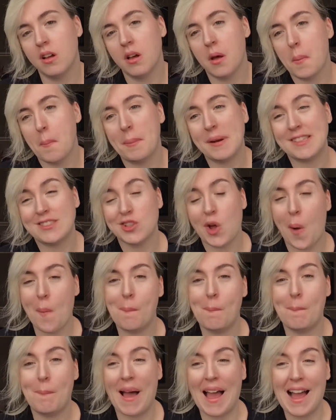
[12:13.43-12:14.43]
but he's not a
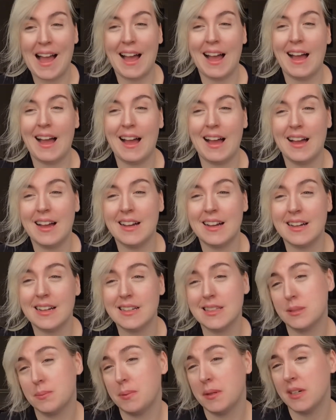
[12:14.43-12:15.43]

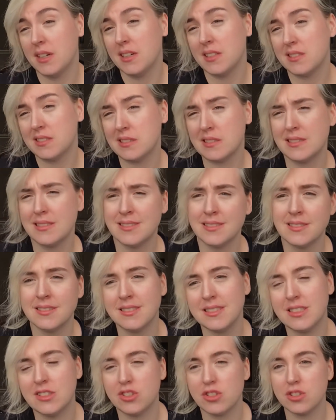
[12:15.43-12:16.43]
bad person.
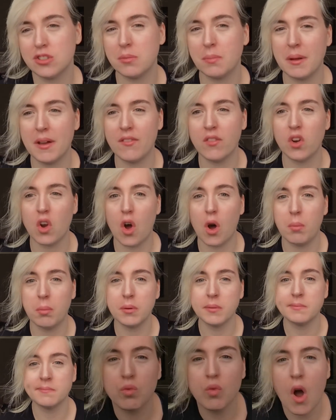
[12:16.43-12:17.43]
He's just a bit of a knob.
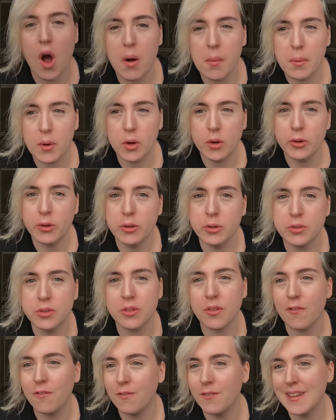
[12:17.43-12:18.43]
Rob, who's
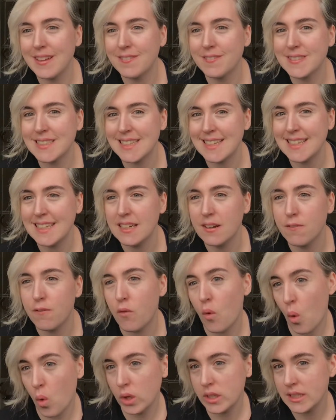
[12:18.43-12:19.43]
15,
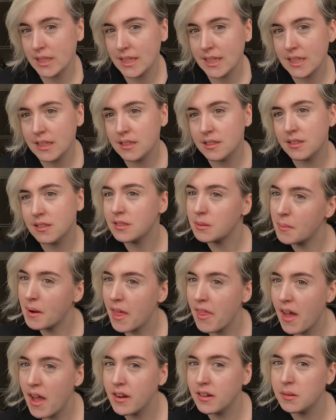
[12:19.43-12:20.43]
14, something like
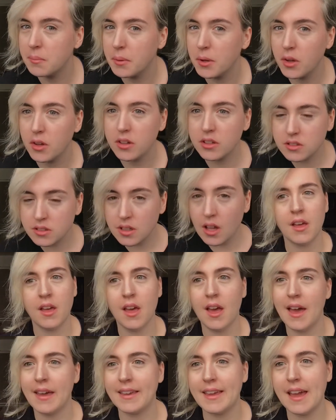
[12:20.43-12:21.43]
that in the books.
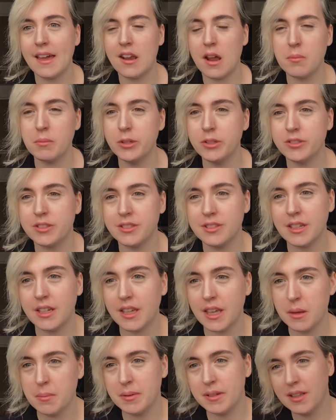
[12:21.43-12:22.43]
Again, I'm used to seeing
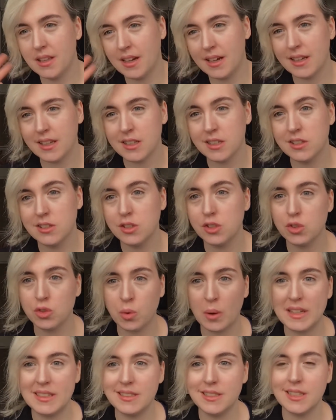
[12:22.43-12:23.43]
him at like
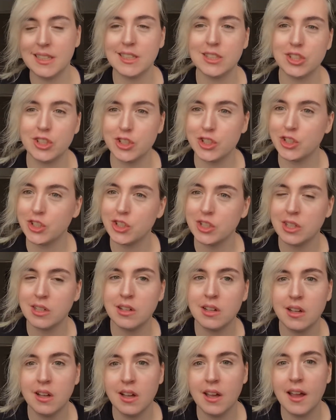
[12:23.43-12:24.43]
20-ish
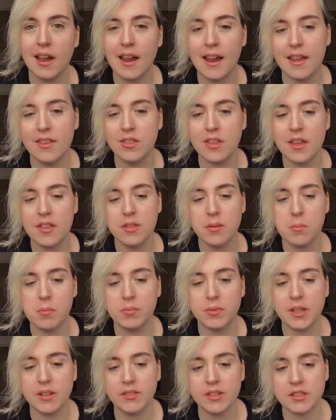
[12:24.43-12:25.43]
in the
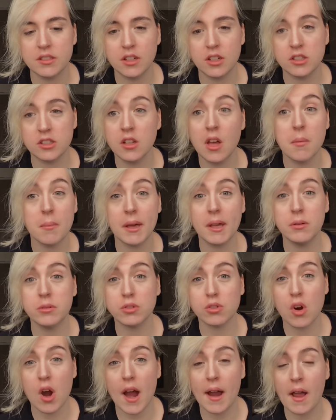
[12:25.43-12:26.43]
TV series, but he was all
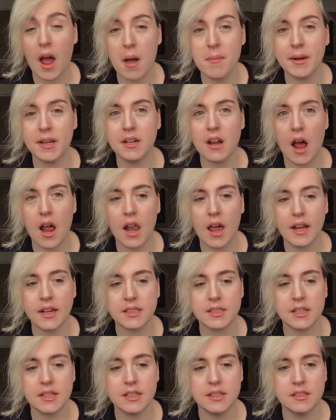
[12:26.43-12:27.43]
right. I mean, I liked
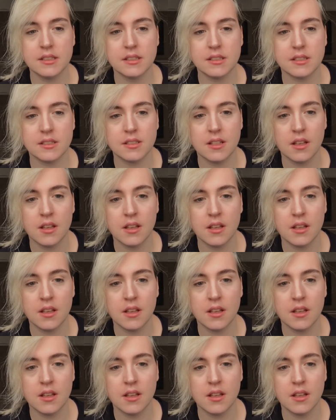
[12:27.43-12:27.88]
his